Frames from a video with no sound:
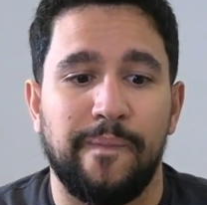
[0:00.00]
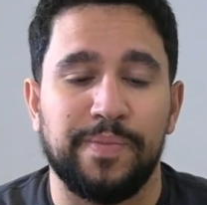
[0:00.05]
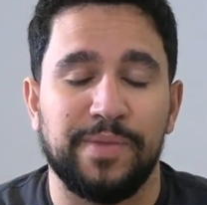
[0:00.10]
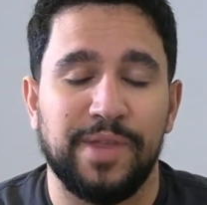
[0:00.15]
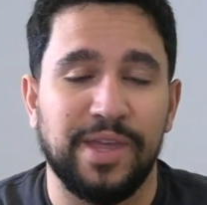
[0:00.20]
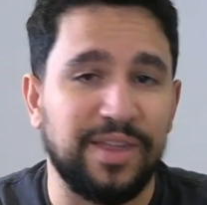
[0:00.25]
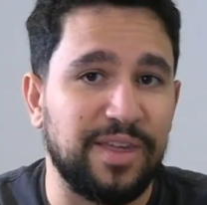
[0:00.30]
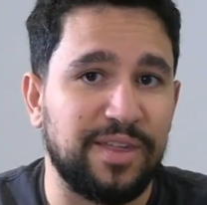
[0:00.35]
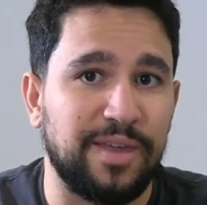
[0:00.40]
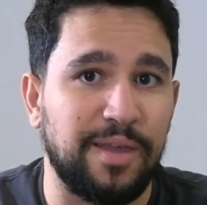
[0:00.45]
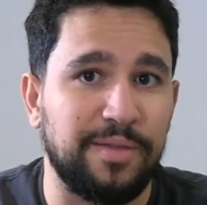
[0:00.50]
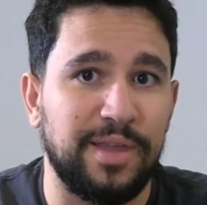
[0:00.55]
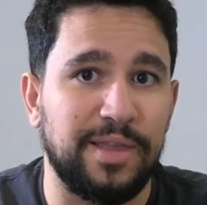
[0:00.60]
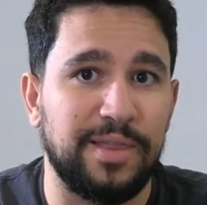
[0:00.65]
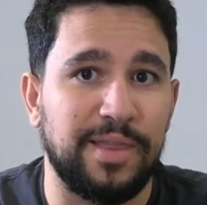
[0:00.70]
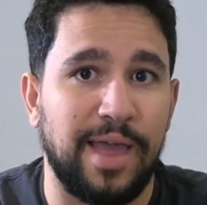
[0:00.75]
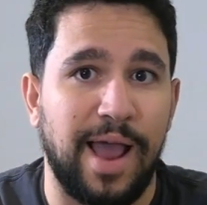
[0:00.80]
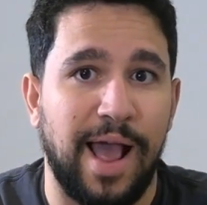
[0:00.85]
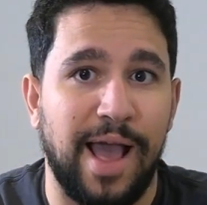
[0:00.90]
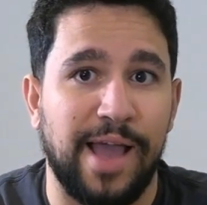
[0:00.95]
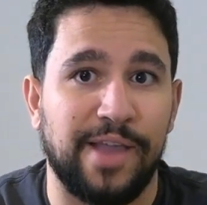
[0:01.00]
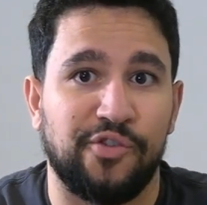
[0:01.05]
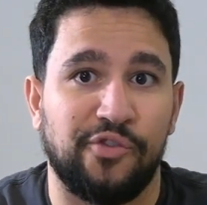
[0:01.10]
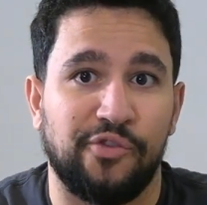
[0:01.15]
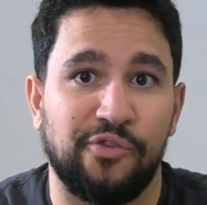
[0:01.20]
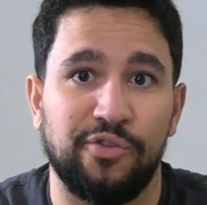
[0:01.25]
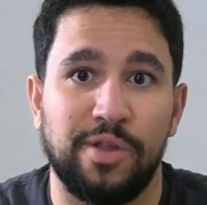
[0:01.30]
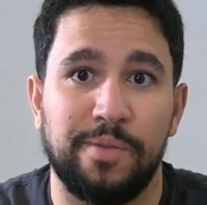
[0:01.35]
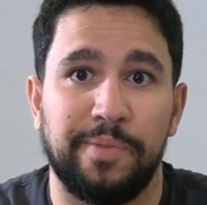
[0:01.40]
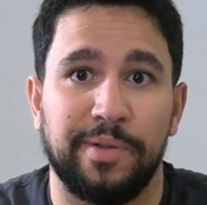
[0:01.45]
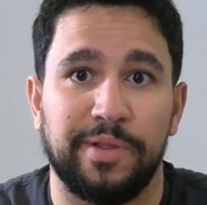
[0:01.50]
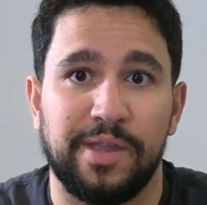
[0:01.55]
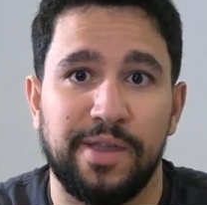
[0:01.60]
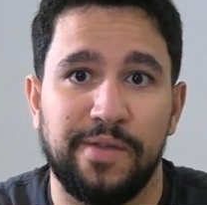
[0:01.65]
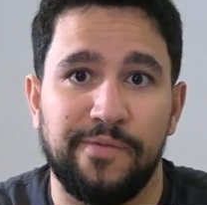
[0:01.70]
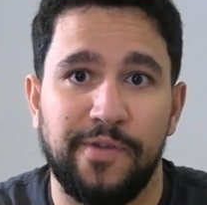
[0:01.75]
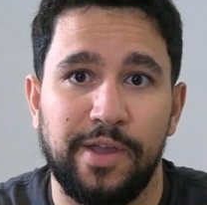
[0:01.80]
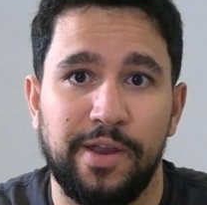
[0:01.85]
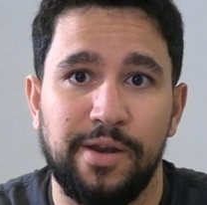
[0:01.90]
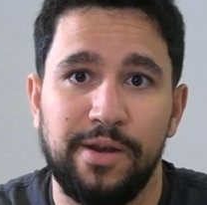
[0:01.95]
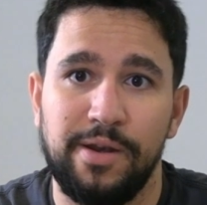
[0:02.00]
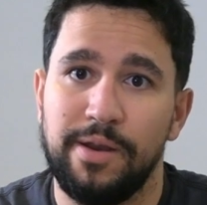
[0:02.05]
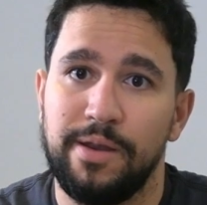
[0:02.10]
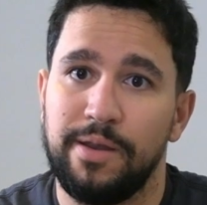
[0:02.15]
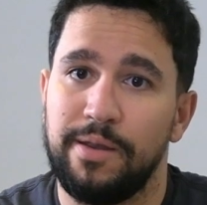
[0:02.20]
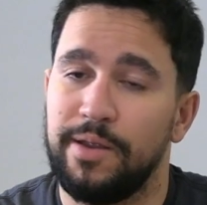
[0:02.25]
This is something that I truly believe in.